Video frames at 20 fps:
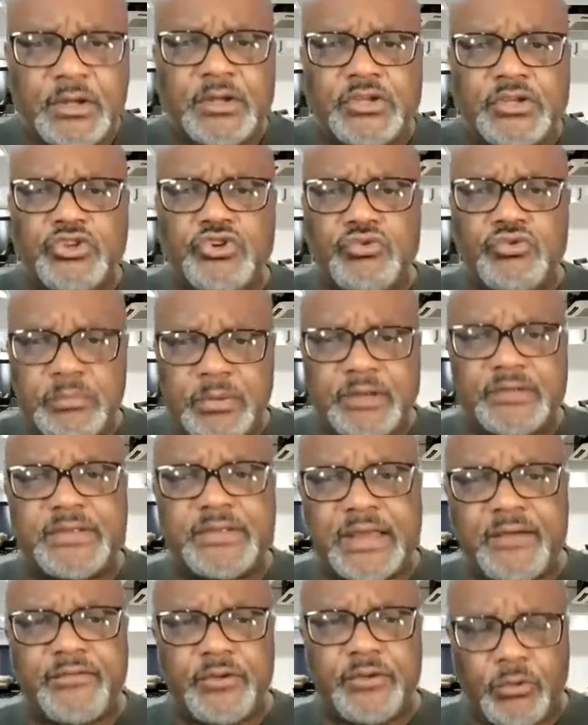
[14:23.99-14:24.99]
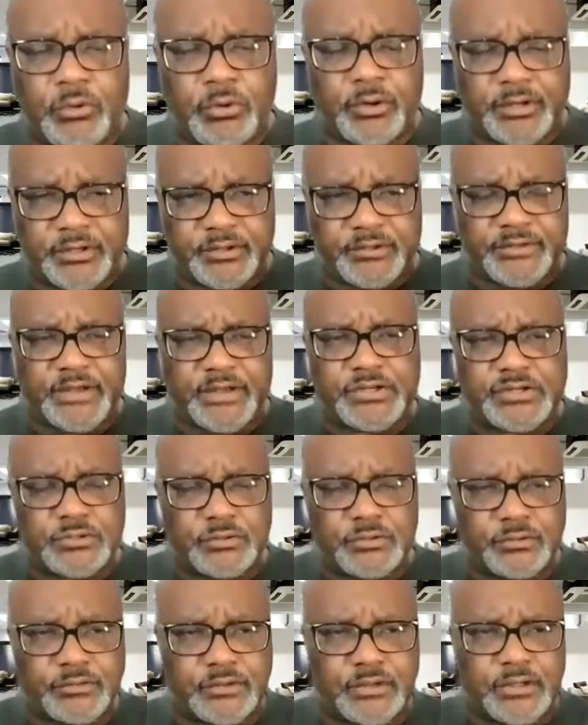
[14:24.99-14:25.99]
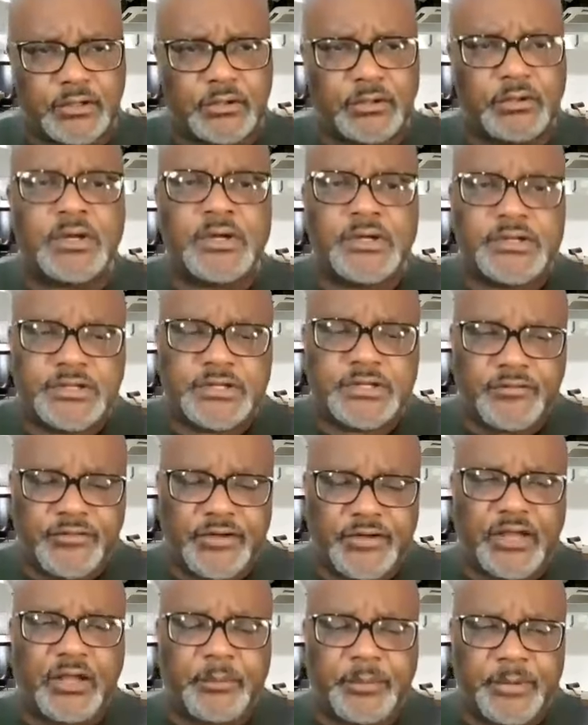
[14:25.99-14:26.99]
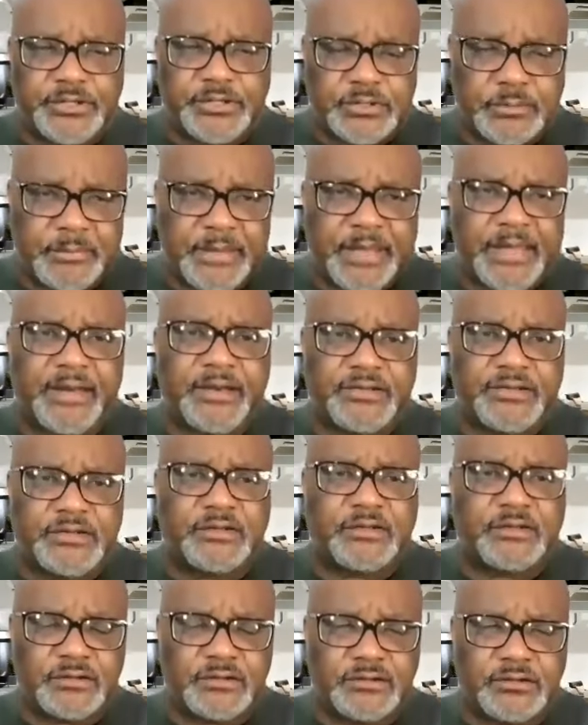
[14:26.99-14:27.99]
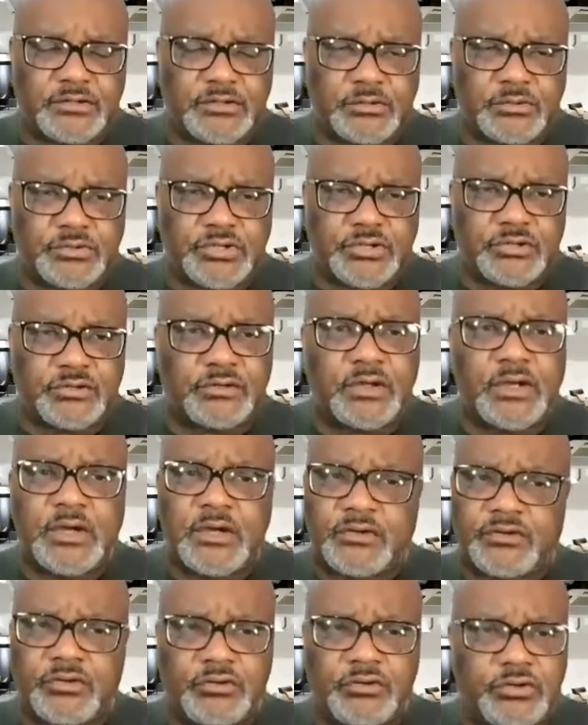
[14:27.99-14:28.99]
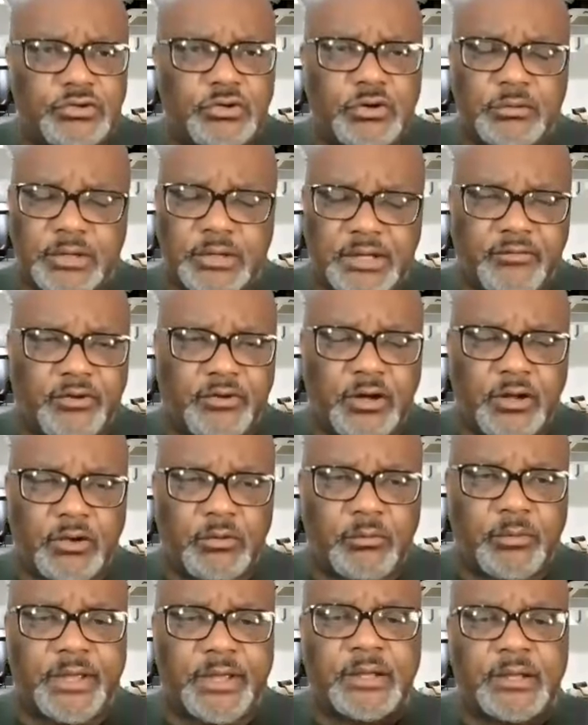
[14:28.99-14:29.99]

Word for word: you must have the organizational skill to develop and to manage these institutions so you don't give it all away.